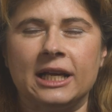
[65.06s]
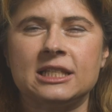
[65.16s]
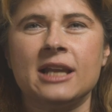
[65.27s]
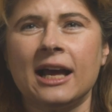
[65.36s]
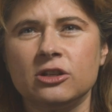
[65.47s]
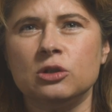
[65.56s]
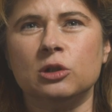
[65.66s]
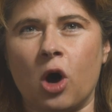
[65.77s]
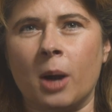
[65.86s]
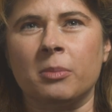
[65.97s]
it's not too
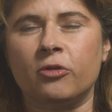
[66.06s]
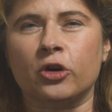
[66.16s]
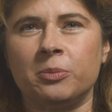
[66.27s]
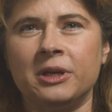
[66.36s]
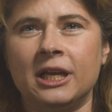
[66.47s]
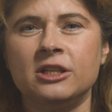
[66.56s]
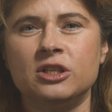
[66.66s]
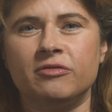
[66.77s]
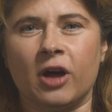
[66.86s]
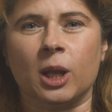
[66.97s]
long before you begin to
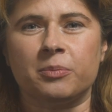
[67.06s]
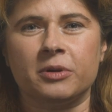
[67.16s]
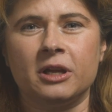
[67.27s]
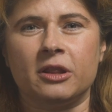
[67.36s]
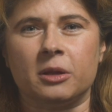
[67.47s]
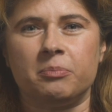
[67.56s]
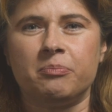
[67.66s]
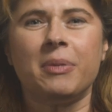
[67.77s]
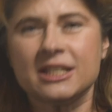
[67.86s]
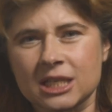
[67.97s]
develop the
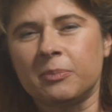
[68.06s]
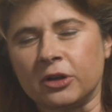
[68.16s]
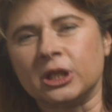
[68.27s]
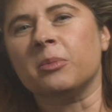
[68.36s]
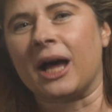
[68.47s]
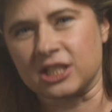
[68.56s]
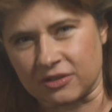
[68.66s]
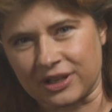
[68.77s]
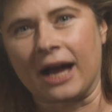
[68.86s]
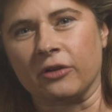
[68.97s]
basic building blocks
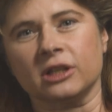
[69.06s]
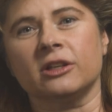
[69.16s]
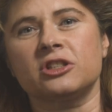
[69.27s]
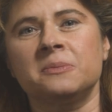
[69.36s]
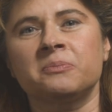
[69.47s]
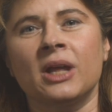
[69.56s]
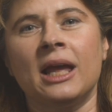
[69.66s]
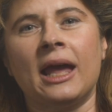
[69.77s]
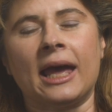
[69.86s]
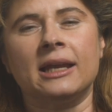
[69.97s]
of calculus.
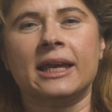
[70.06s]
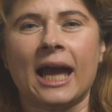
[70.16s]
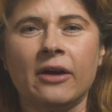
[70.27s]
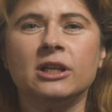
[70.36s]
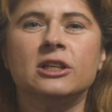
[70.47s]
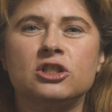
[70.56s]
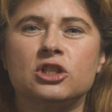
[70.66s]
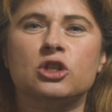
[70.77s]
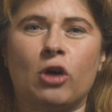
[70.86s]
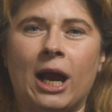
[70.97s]
And calculus
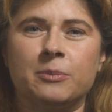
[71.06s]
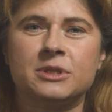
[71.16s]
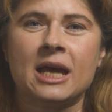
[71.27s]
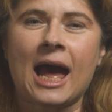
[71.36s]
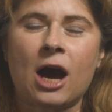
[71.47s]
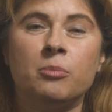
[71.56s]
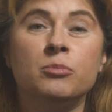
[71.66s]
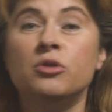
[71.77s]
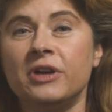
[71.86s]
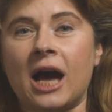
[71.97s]
describes how
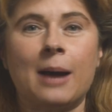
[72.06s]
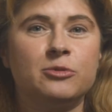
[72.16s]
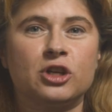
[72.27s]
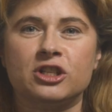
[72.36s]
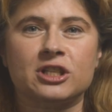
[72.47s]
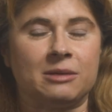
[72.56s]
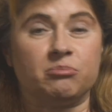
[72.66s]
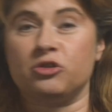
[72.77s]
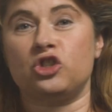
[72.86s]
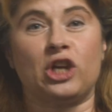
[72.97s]
moving objects
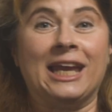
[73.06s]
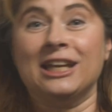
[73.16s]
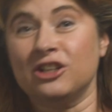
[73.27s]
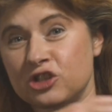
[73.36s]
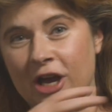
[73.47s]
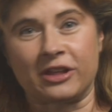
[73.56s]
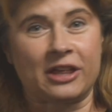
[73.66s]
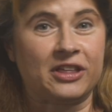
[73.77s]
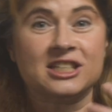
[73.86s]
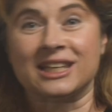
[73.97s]
can change, how, they, how
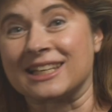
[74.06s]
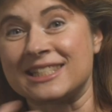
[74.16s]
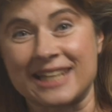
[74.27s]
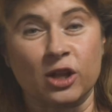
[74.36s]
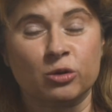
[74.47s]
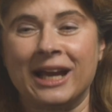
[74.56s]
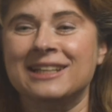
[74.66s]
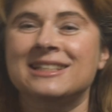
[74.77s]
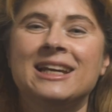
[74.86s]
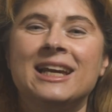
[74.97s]
things can accelerate.